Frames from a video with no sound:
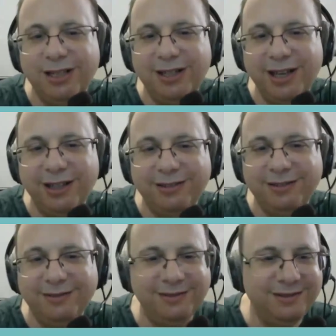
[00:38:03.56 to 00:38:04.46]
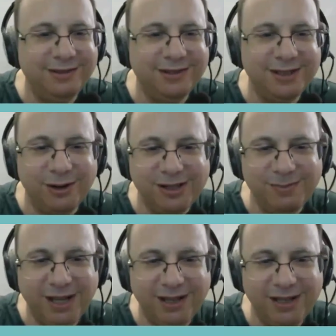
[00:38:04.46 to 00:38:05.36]
like Spock
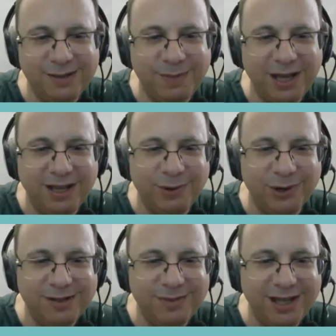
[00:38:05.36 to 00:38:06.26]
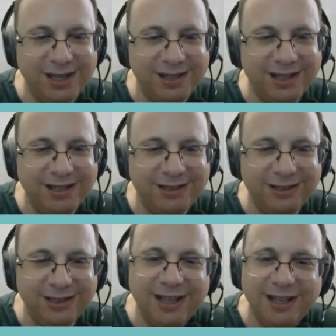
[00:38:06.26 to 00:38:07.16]
is male, and
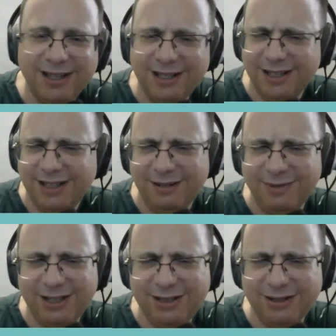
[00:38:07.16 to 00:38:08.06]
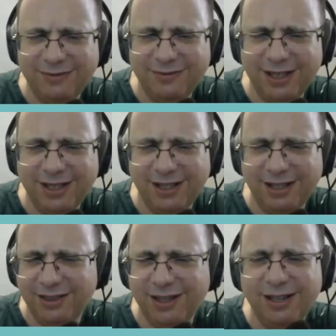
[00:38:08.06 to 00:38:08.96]
I'm not sure if
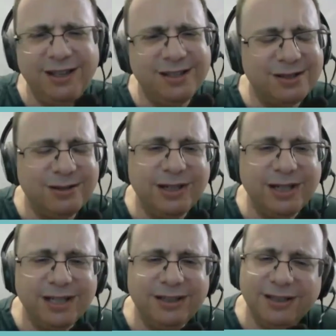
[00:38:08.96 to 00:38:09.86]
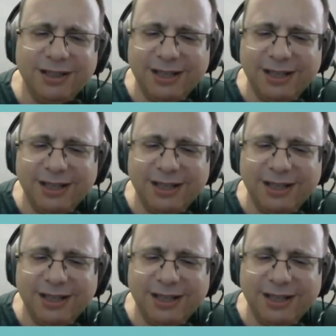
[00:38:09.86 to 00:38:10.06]
I think it is correct.